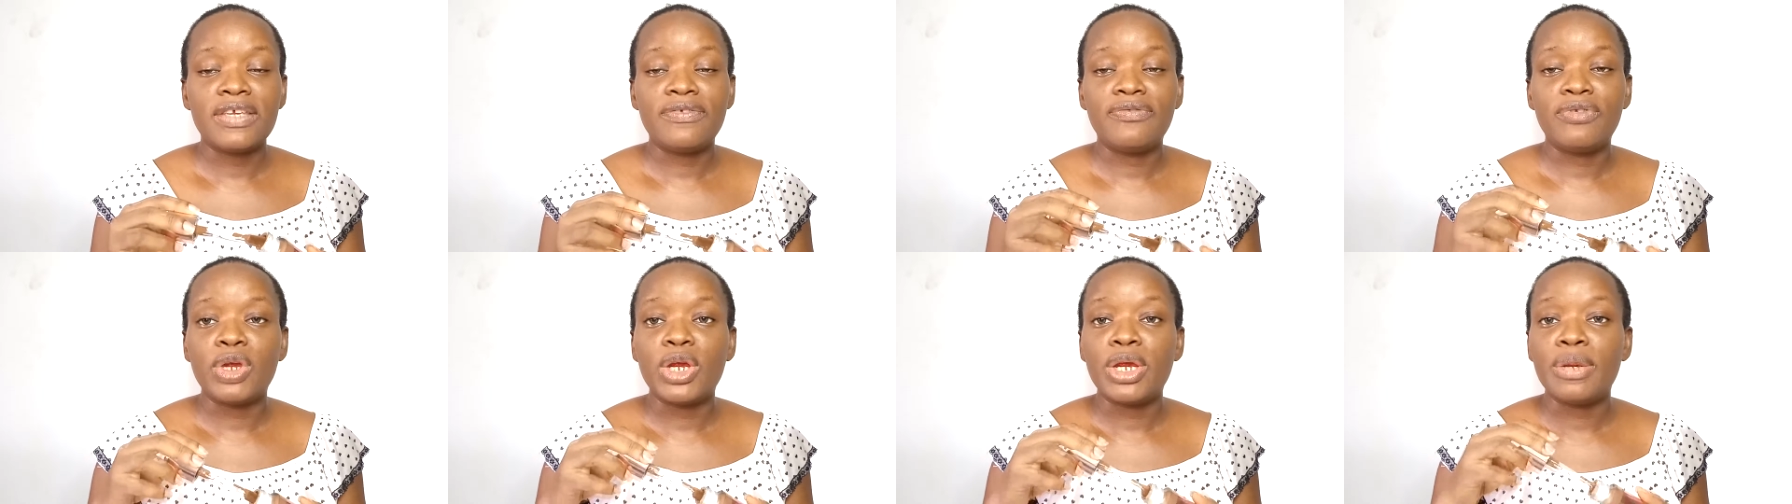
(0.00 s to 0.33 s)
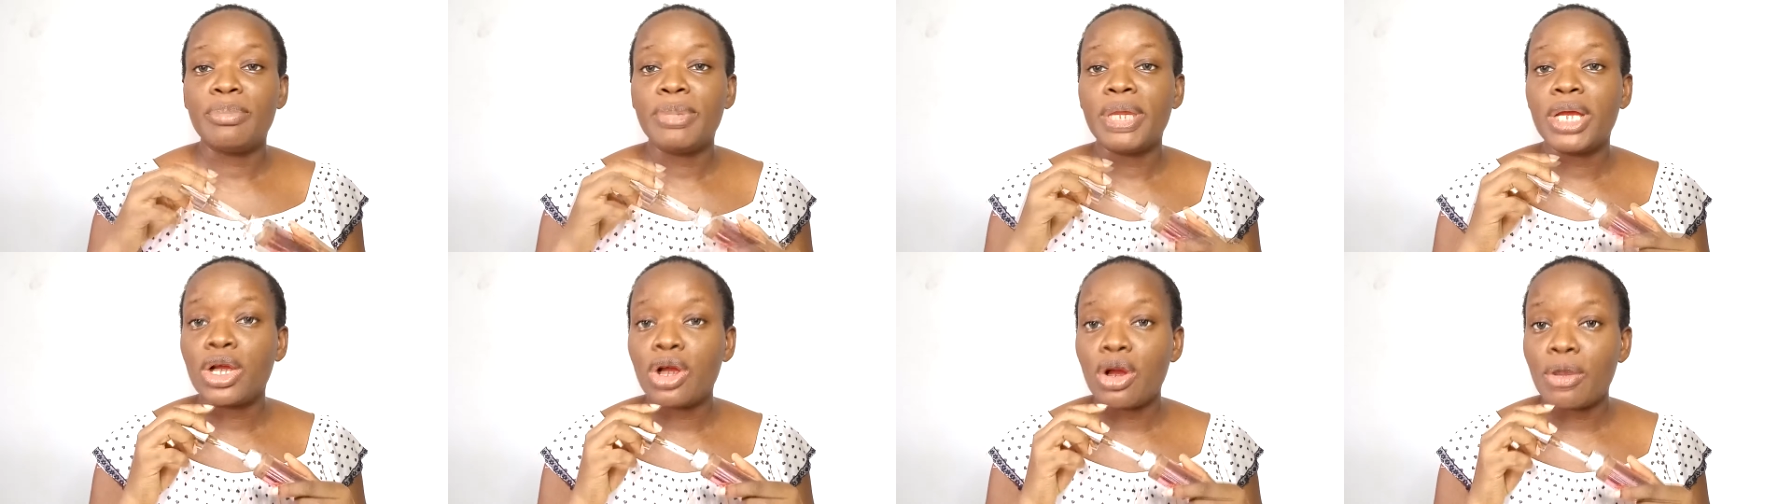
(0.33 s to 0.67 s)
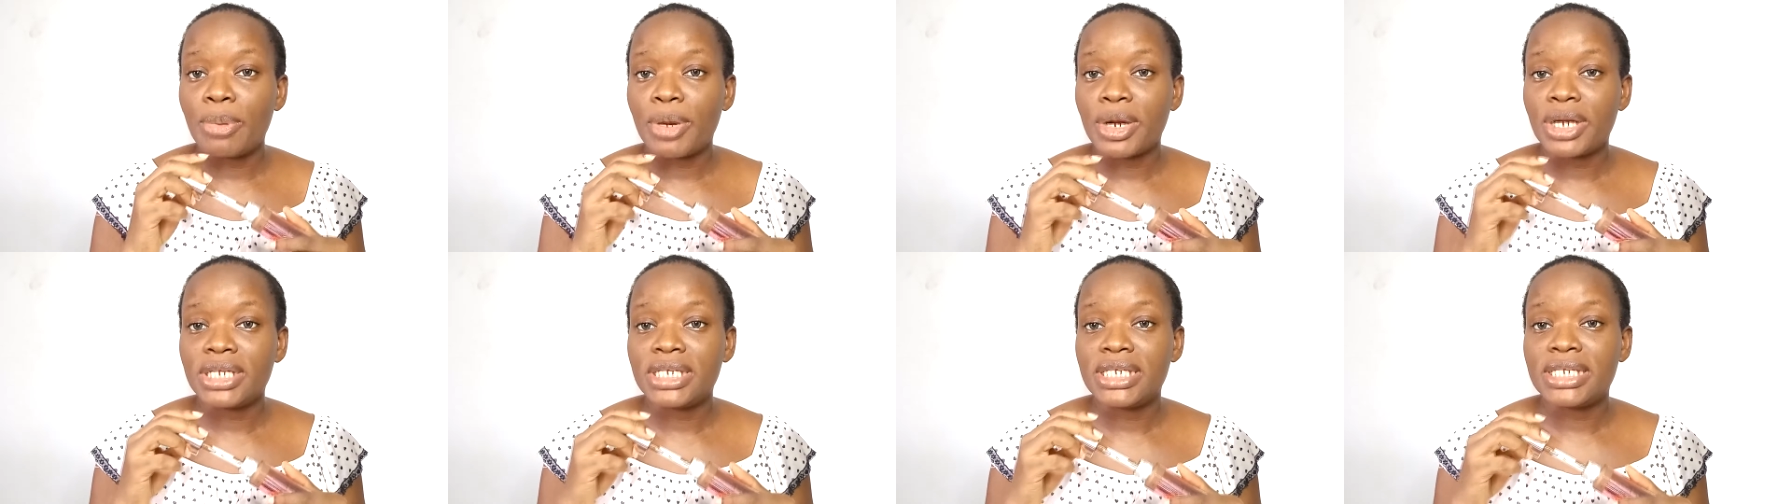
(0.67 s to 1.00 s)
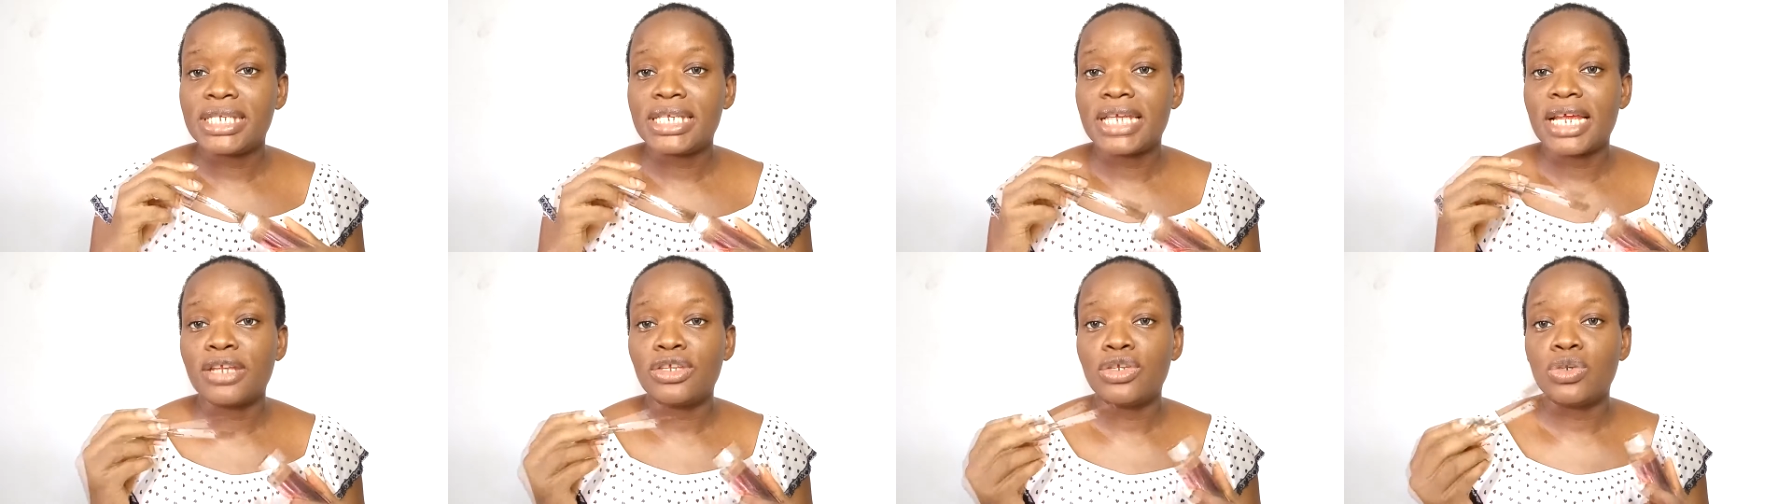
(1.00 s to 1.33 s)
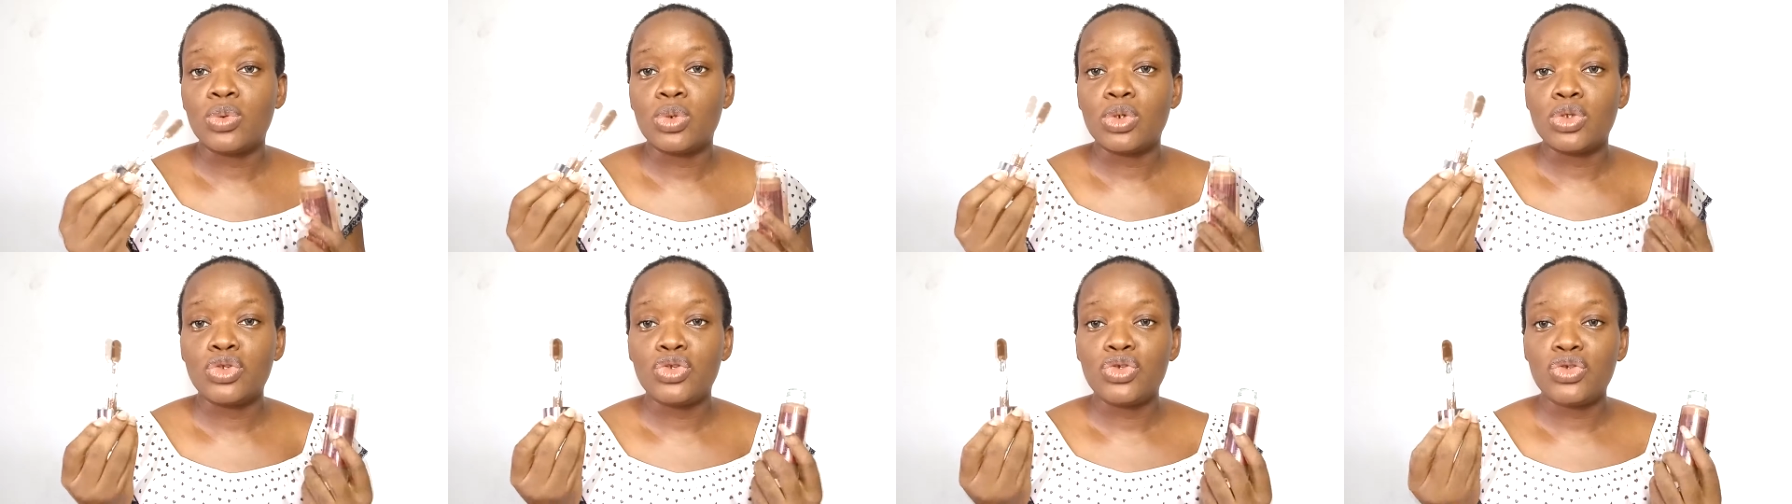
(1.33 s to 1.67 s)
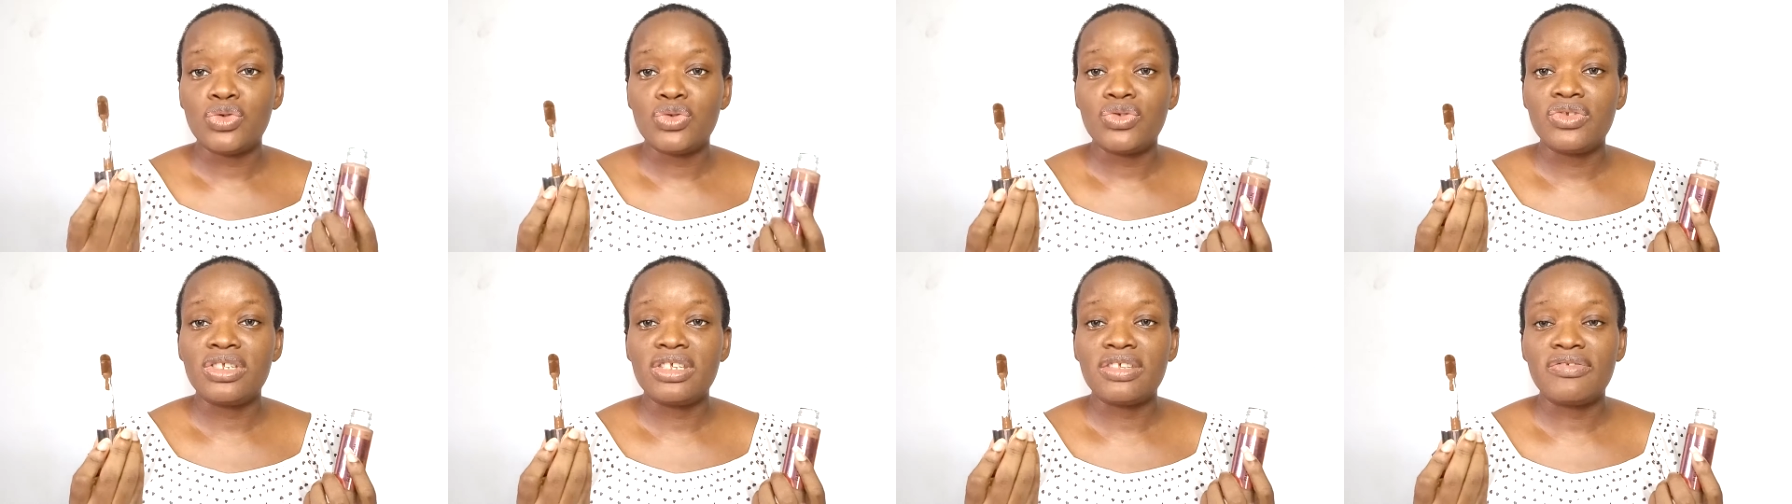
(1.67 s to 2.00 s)
if you're a makeup artist and you want to
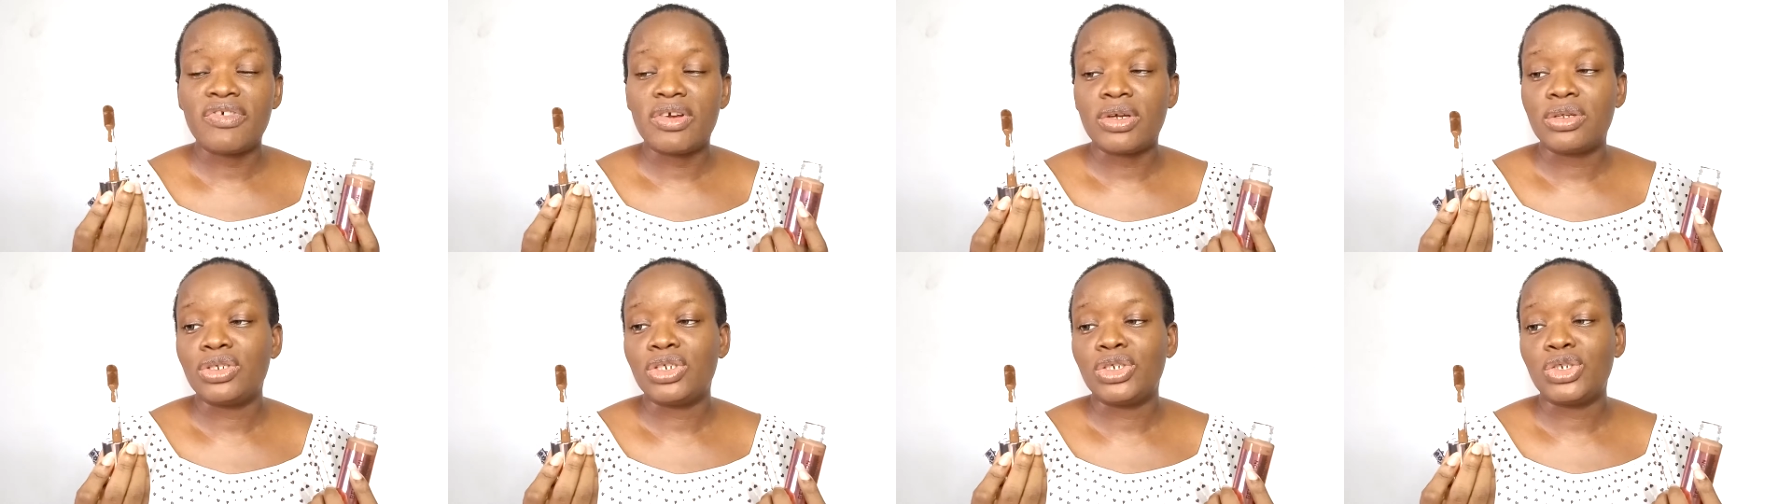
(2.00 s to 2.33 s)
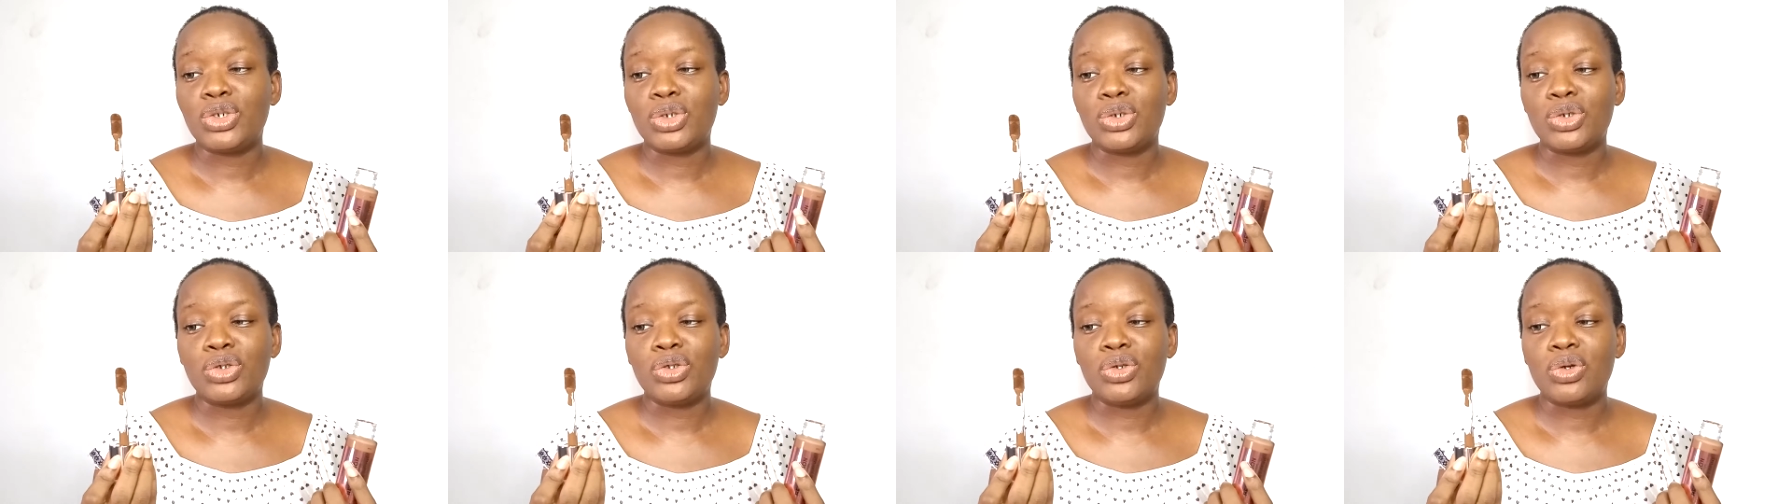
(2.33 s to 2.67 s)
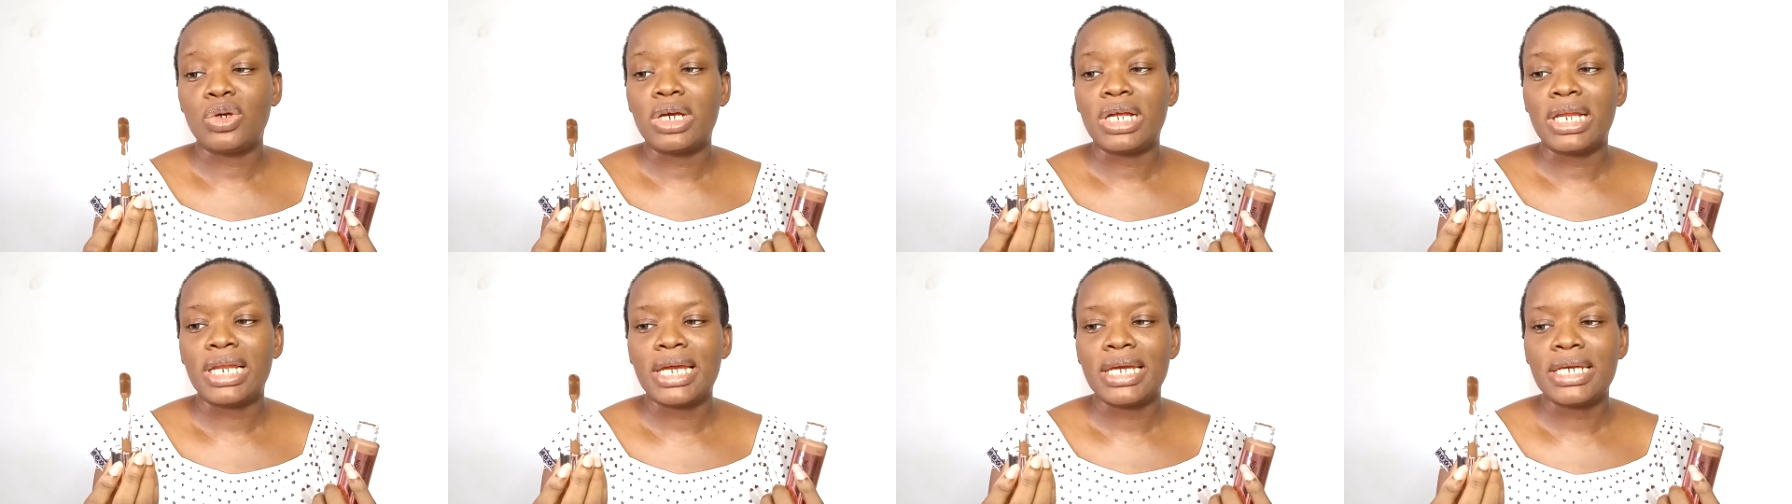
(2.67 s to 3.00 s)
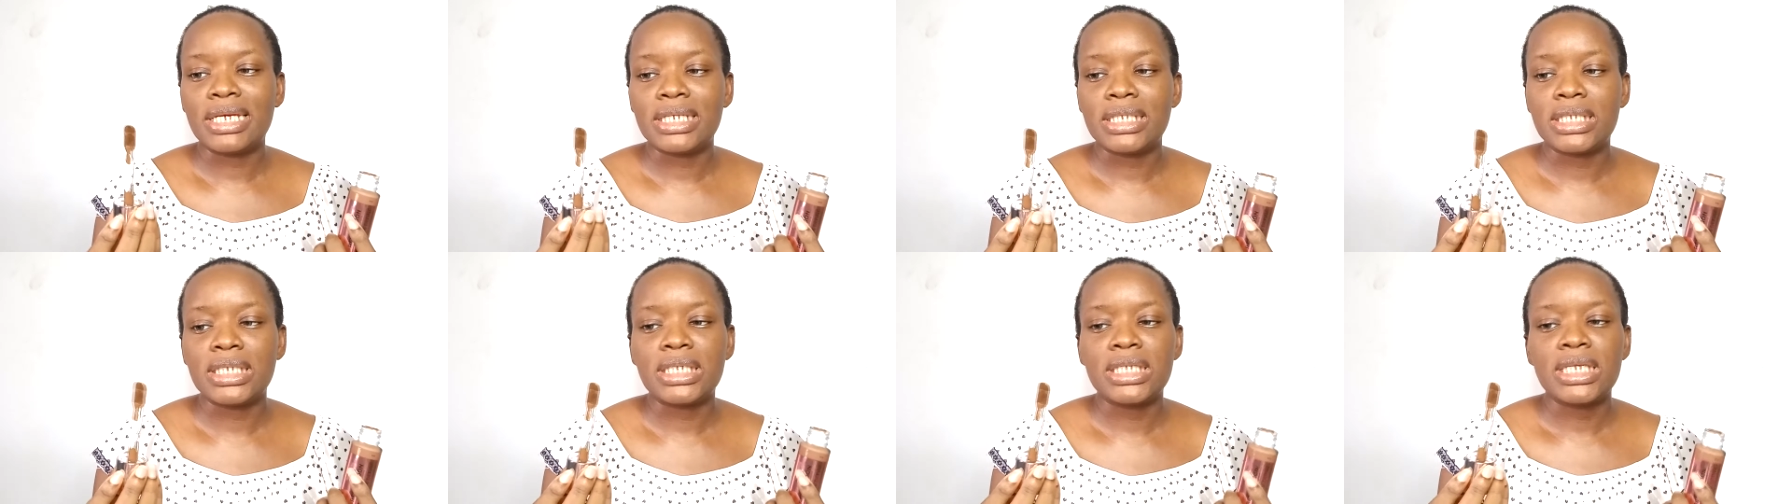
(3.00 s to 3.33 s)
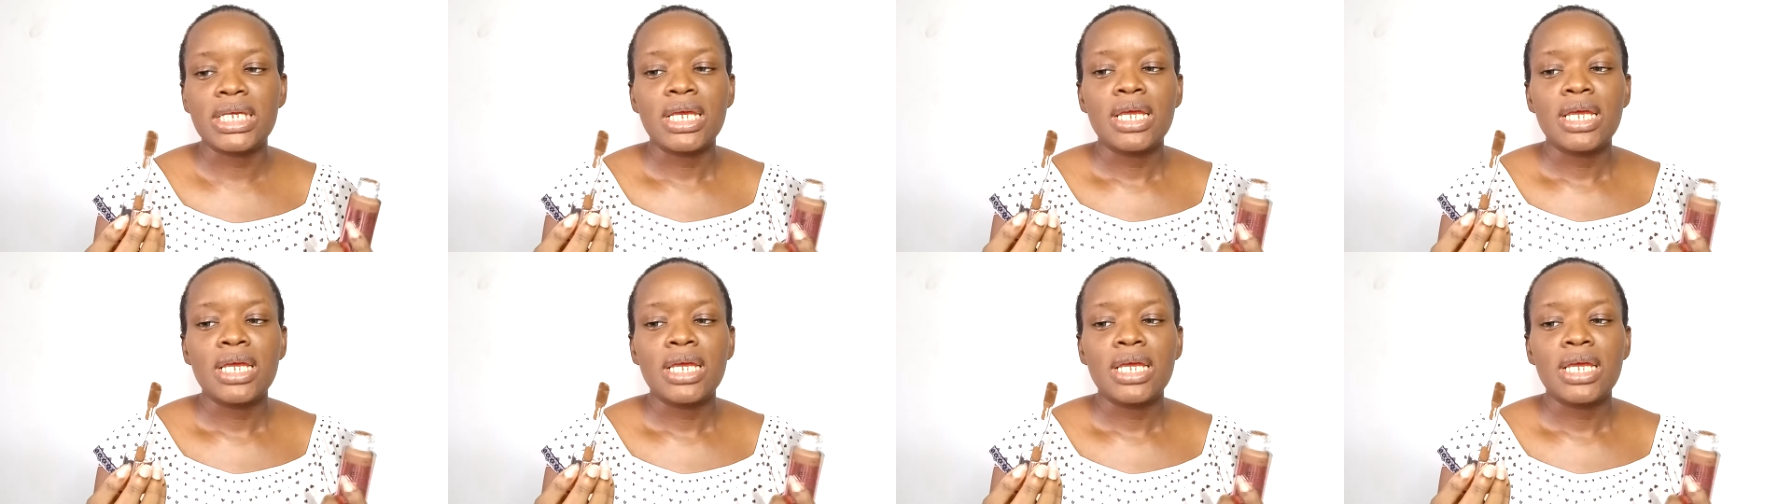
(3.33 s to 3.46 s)
use this foundation on your clients,